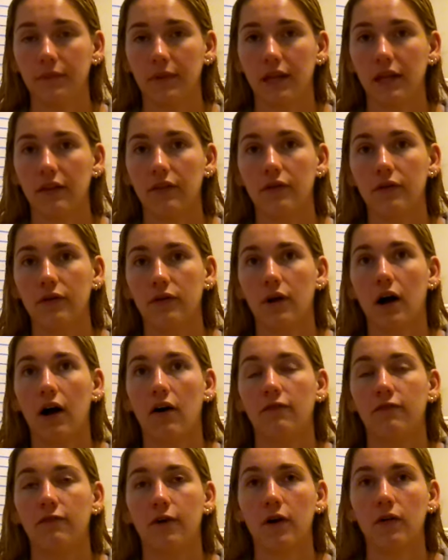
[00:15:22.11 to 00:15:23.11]
either a
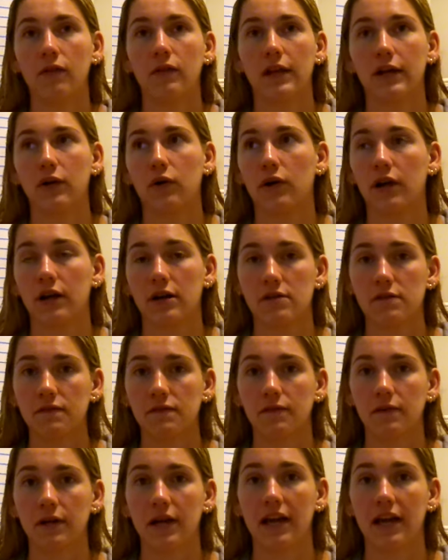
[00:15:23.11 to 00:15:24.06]
fartlek or